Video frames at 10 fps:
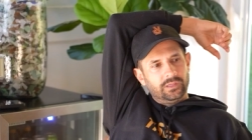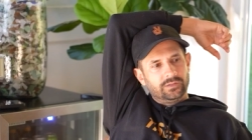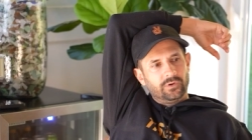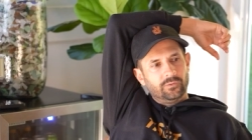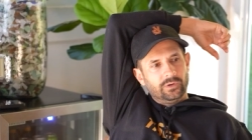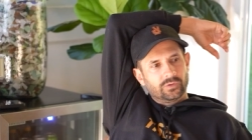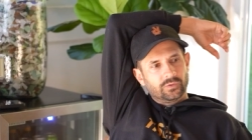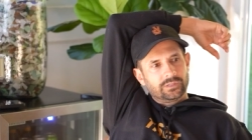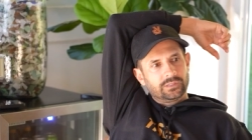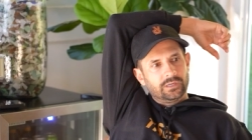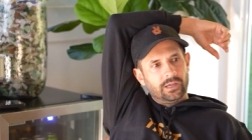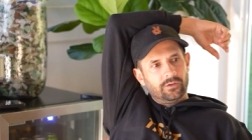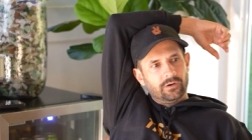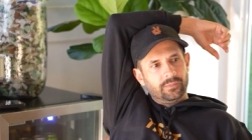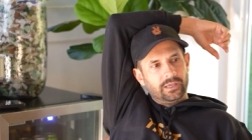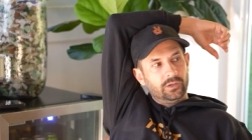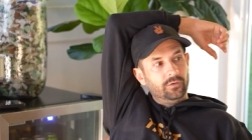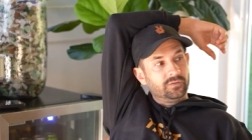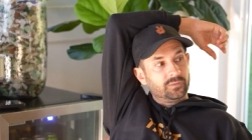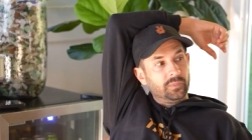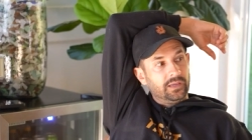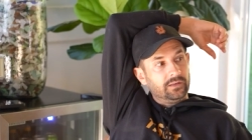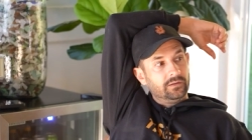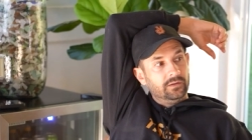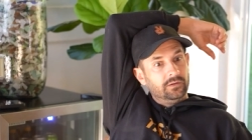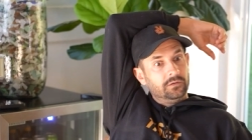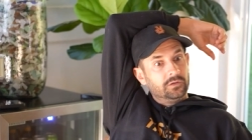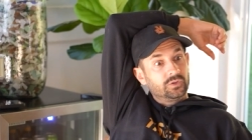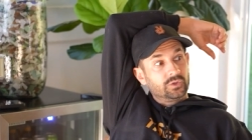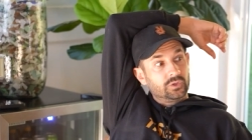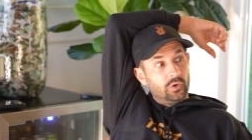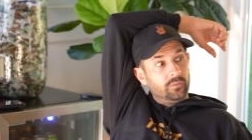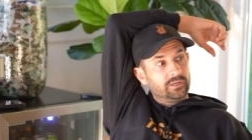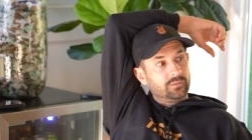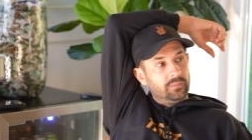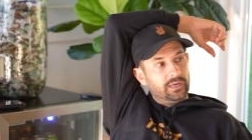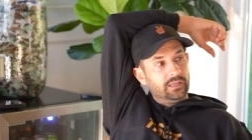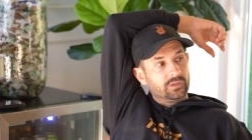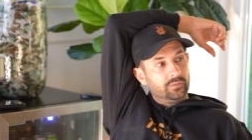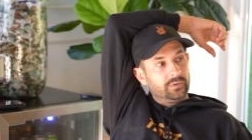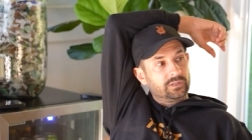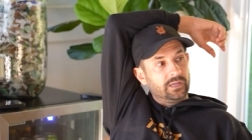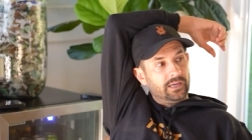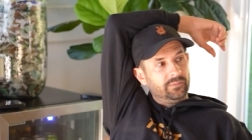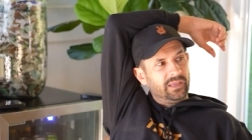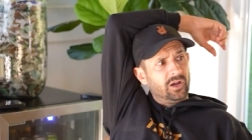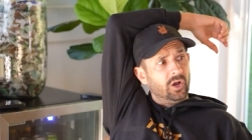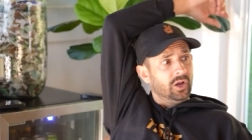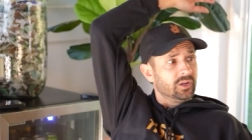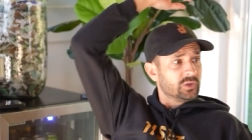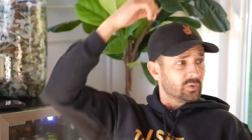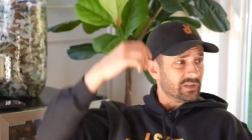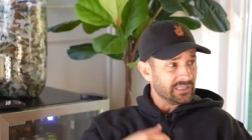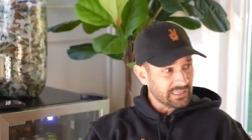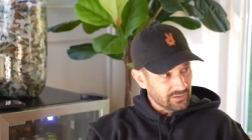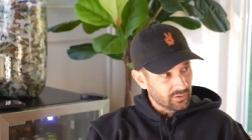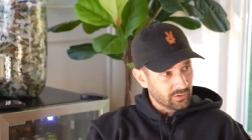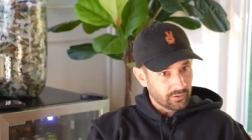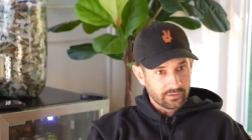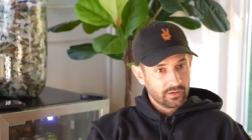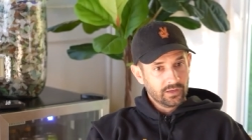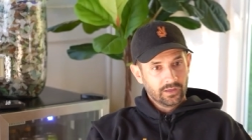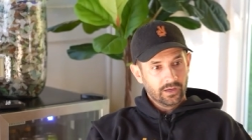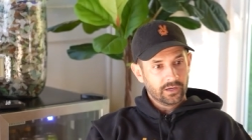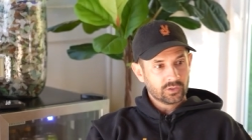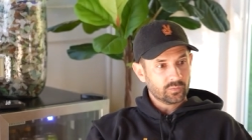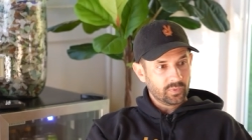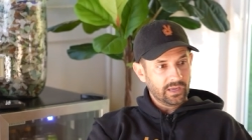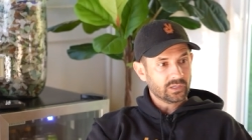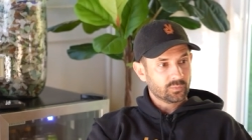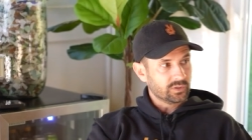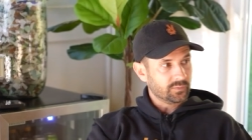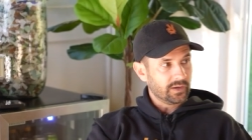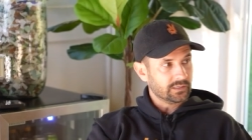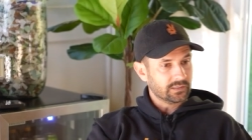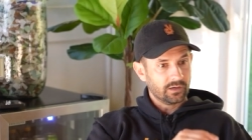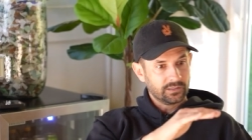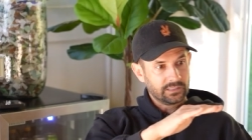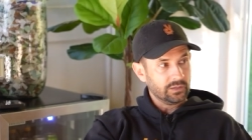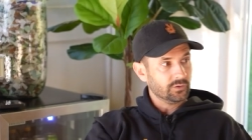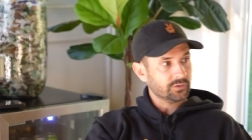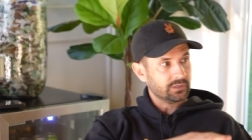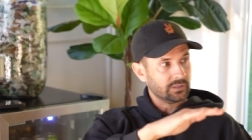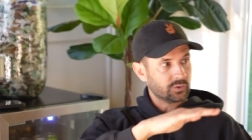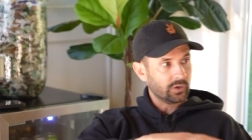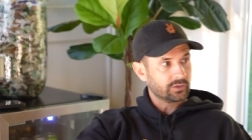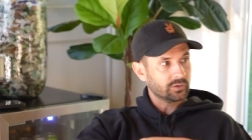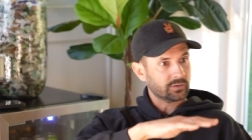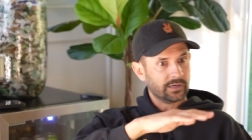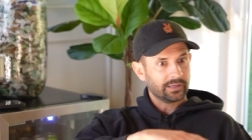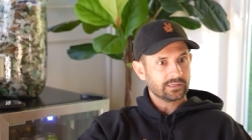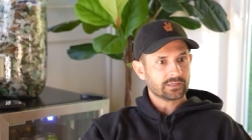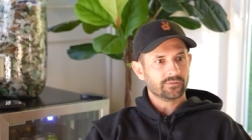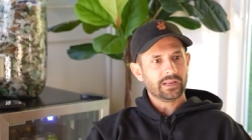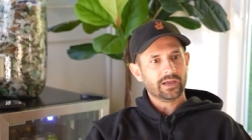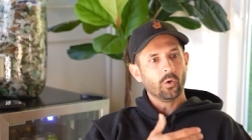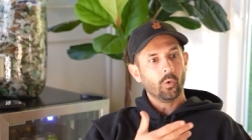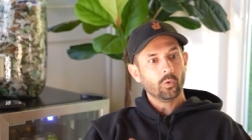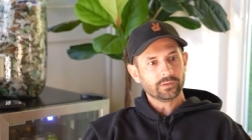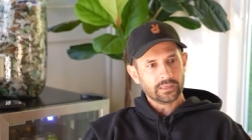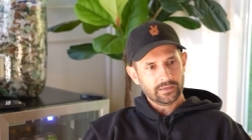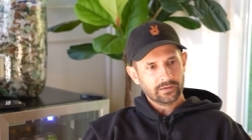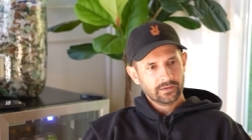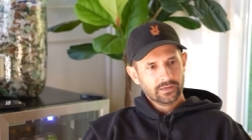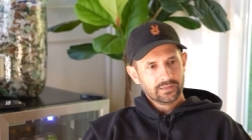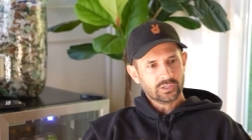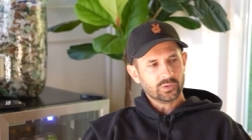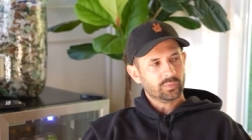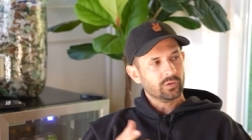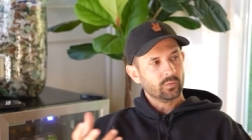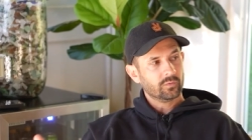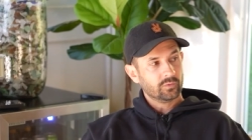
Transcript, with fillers: these free resources together and I'm like you have spent so much money and so much time, yeah. like a hundred deal or a hundred page prospectus on deals and structures and all that kind of stuff. Not only did you put the